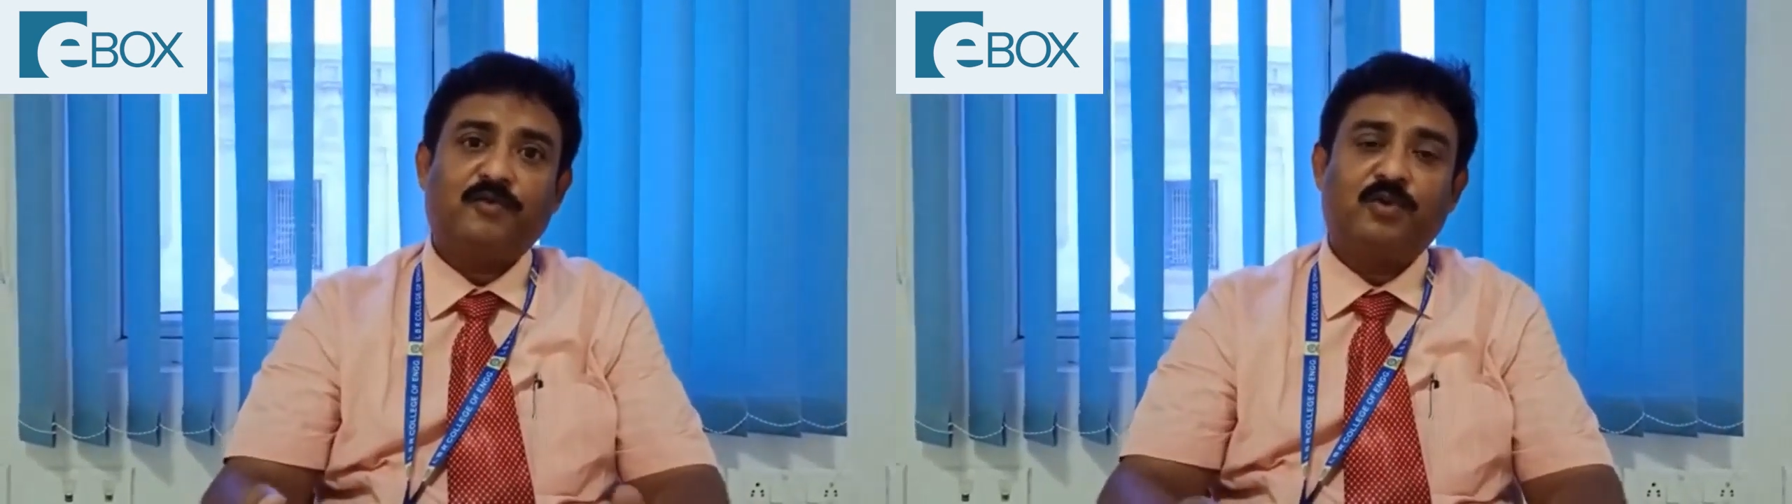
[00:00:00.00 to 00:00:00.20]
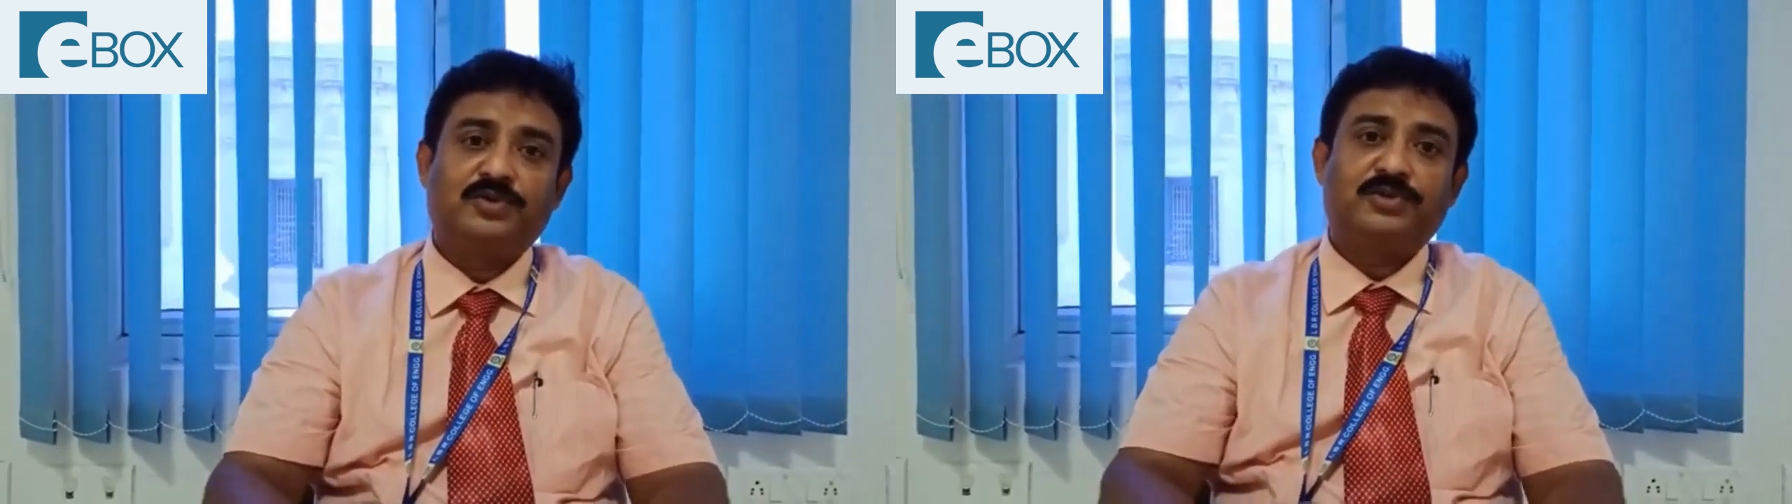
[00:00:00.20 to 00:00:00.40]

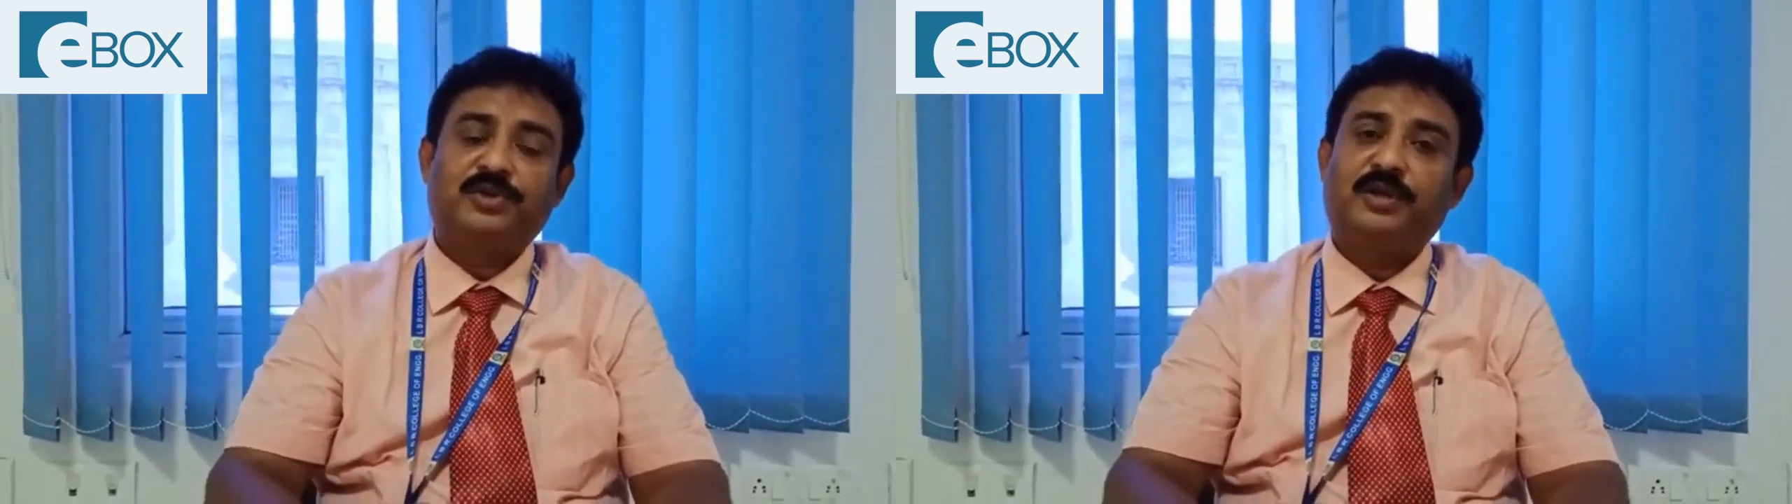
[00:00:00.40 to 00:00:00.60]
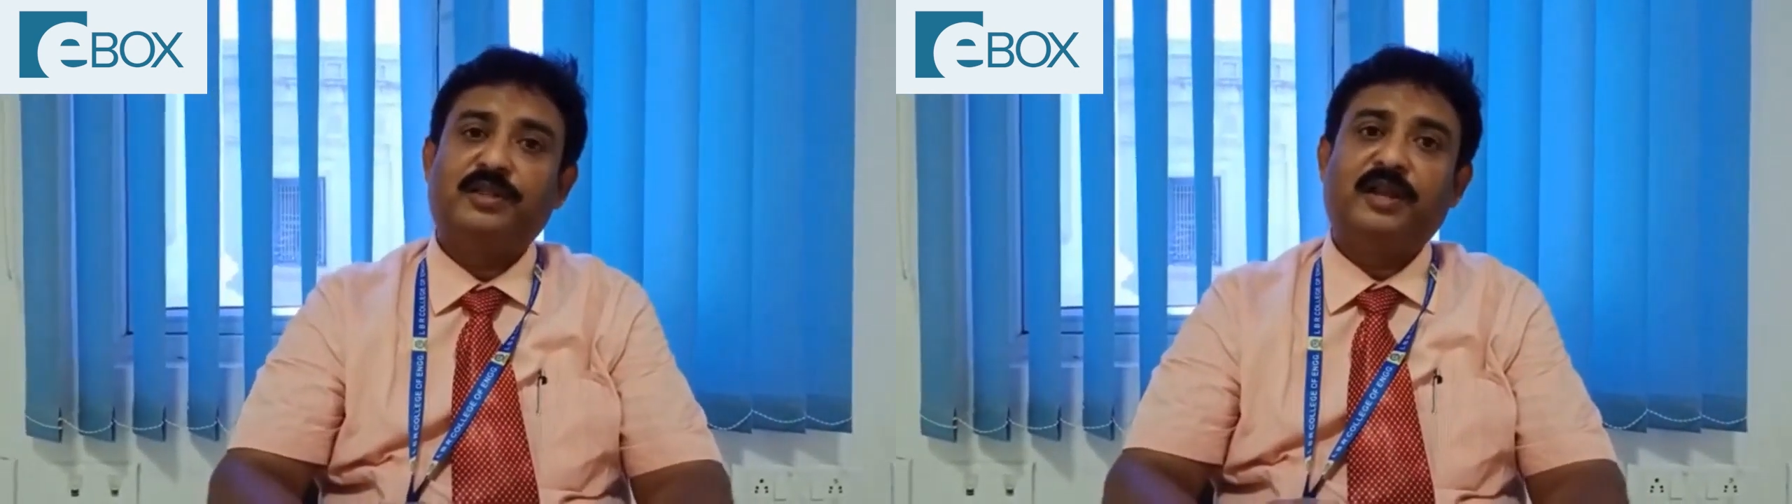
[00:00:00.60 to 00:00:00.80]

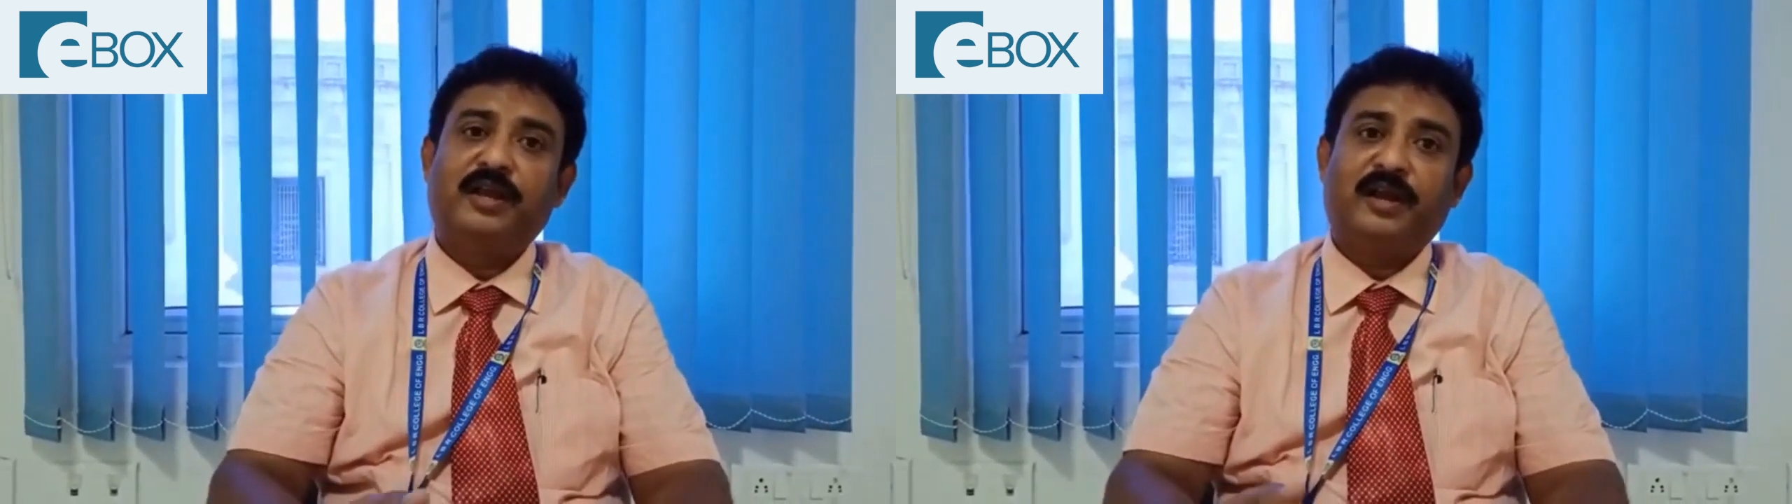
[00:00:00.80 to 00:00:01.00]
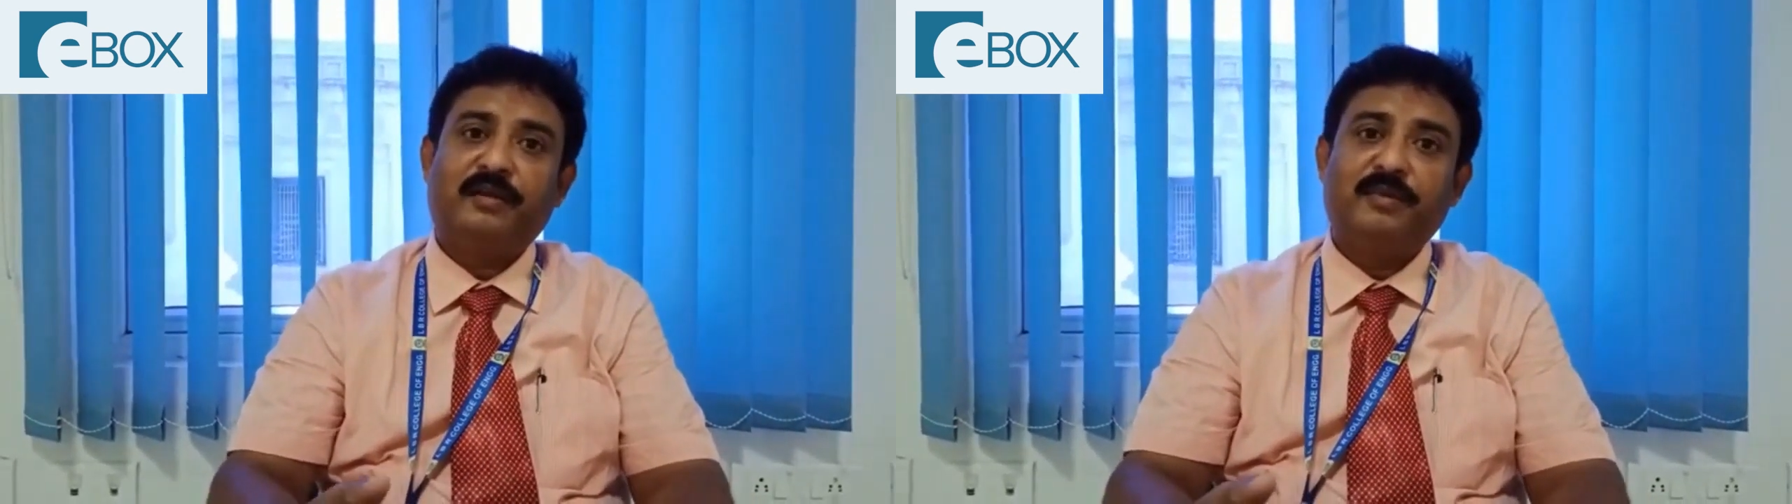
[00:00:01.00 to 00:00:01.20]
course, in
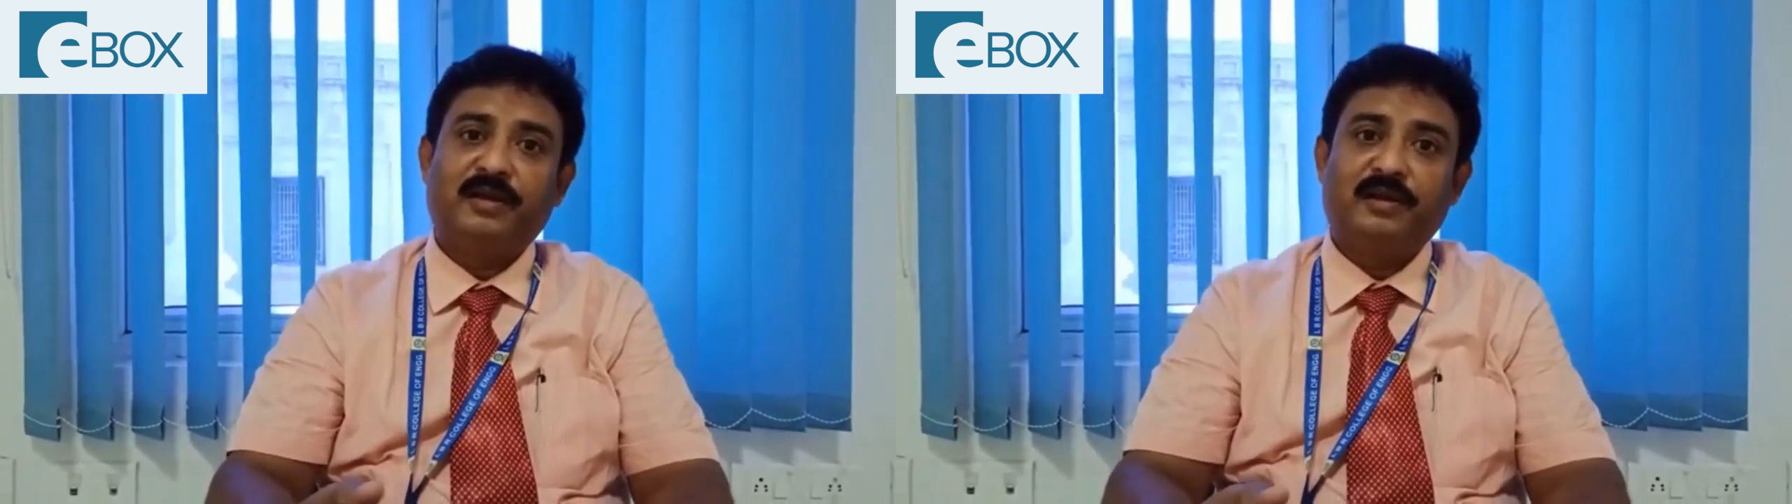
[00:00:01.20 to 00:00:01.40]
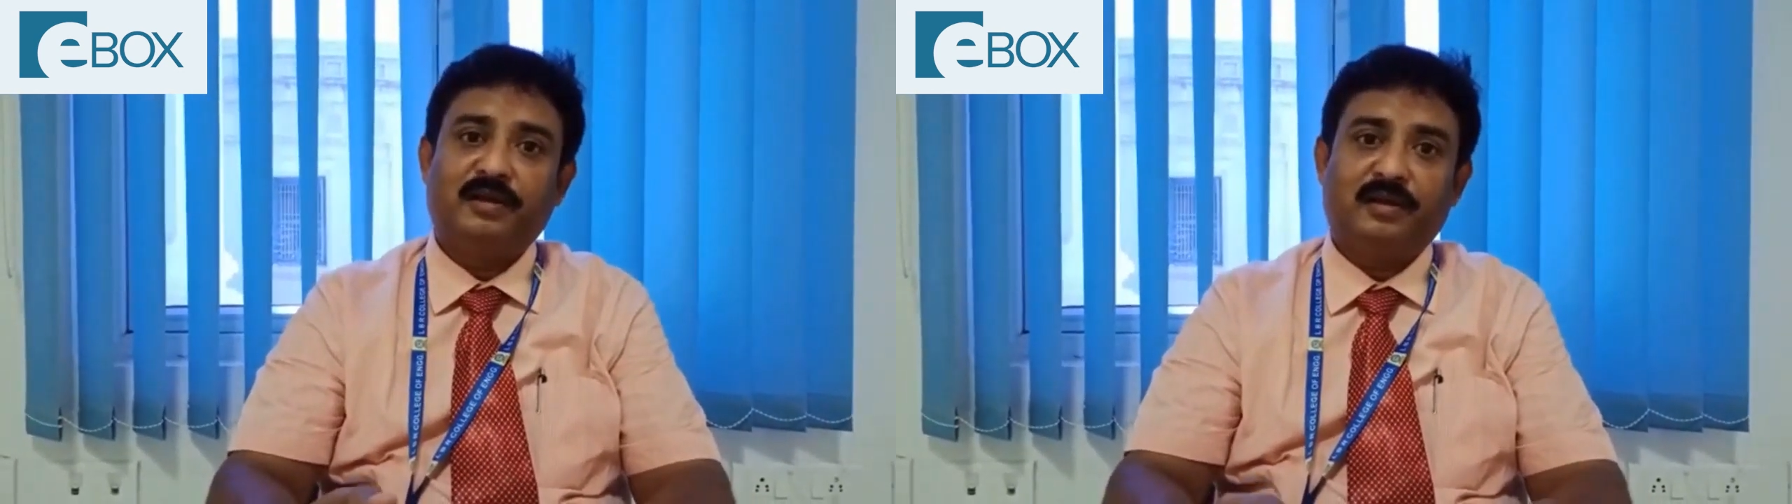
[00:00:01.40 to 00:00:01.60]
the academic